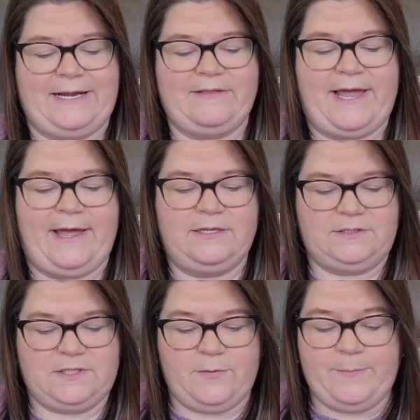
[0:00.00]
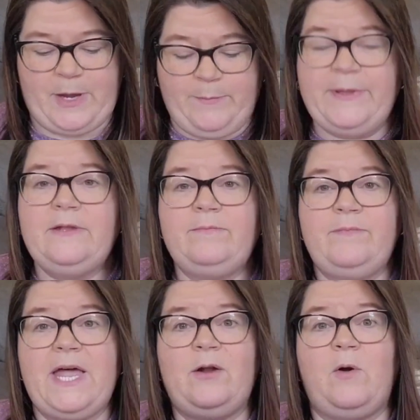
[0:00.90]
like that. So I'm hoping
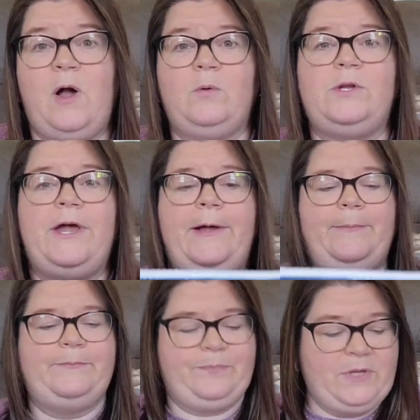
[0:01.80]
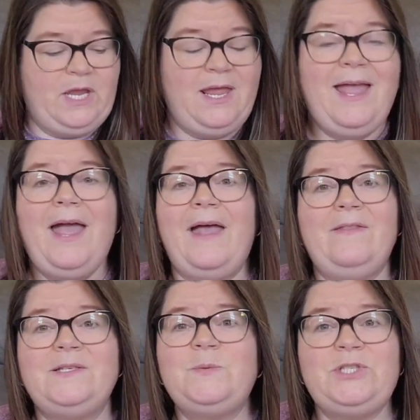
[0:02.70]
that'll hold up.
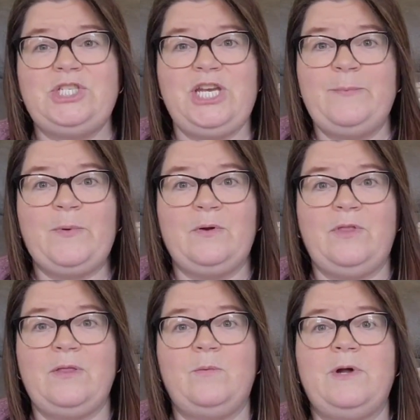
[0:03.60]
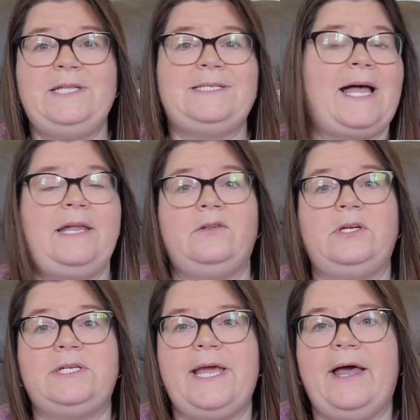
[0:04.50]
And this was cheaper than the ones I had
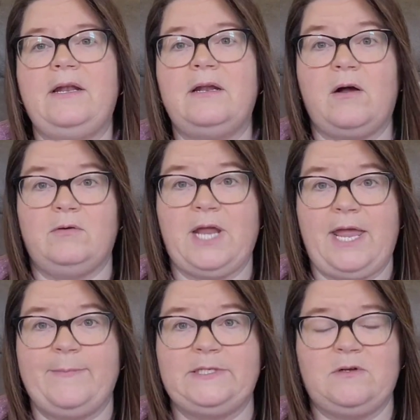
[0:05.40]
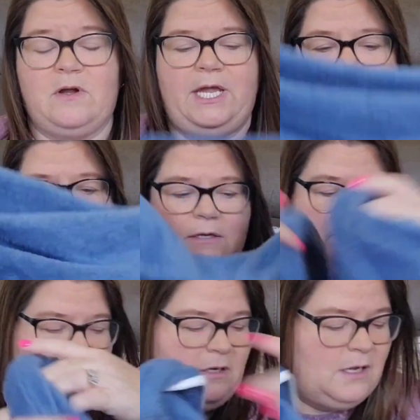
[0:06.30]
looked at on Amazon.
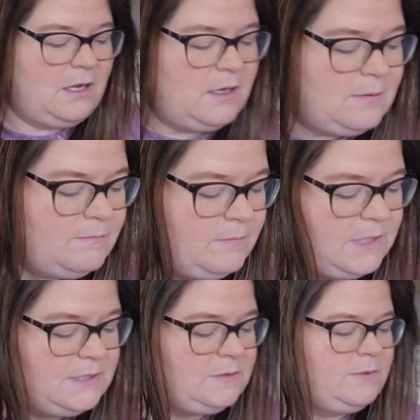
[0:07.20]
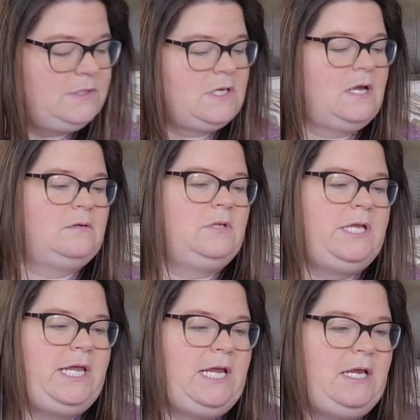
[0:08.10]
Um, this was
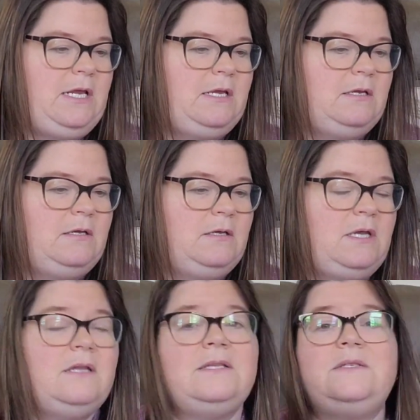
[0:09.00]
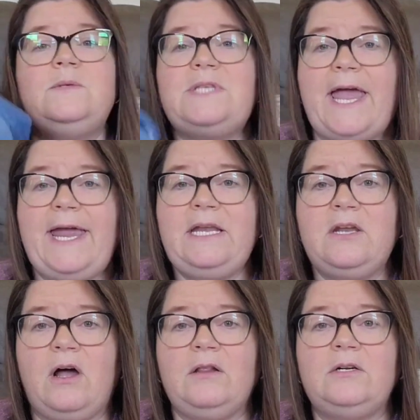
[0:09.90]
only, this was
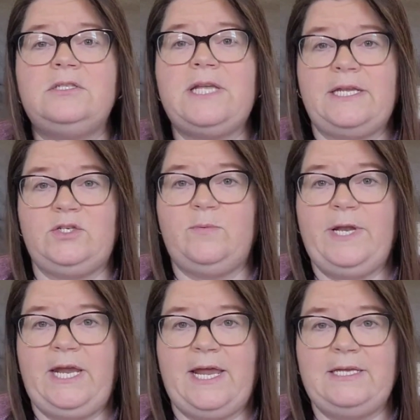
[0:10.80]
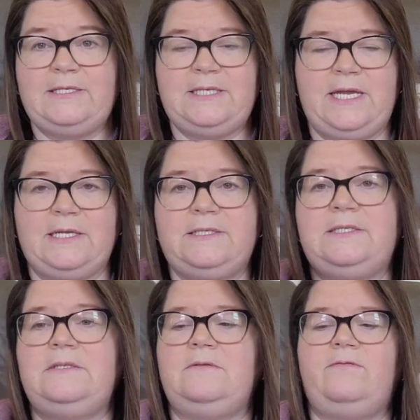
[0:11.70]

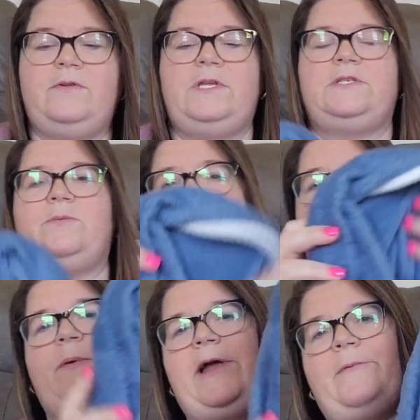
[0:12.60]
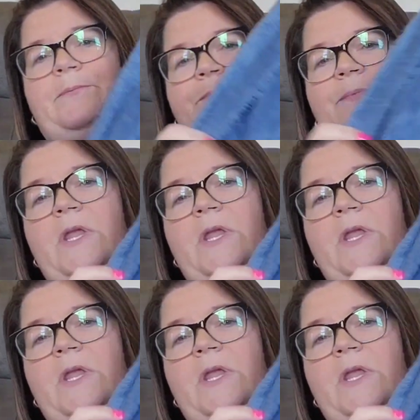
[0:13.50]
$8.28 for this wraparound.